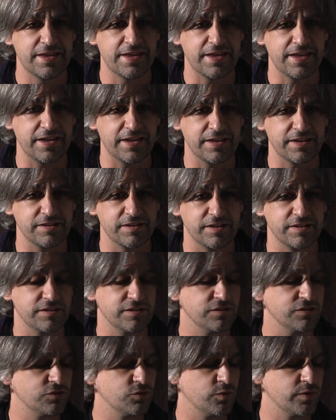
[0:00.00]
and I
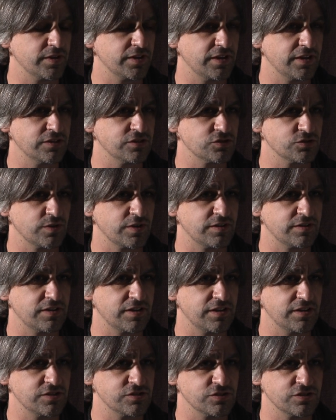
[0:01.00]
did 28 straight
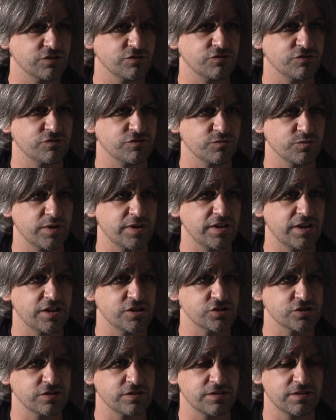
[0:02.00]
days of
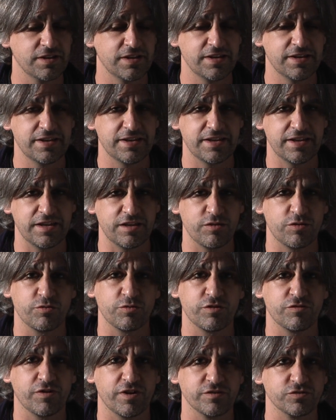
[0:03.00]
radiation and
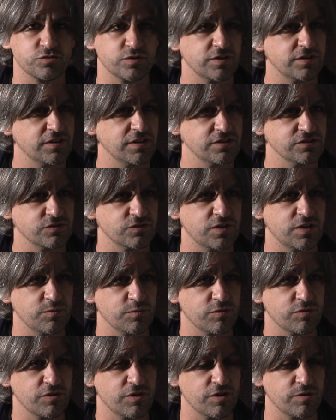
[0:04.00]
35 straight days of
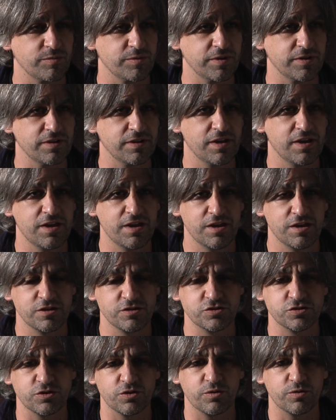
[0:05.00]
chemotherapy,
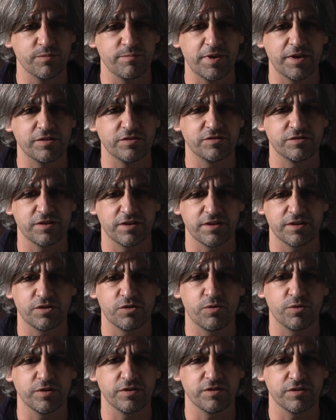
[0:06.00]
so it meant
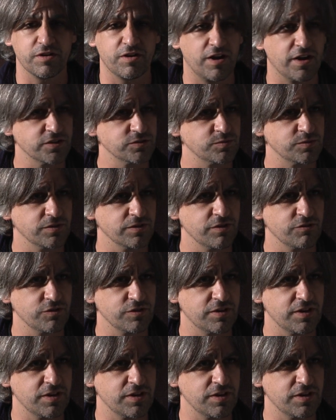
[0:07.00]
going to the hospital every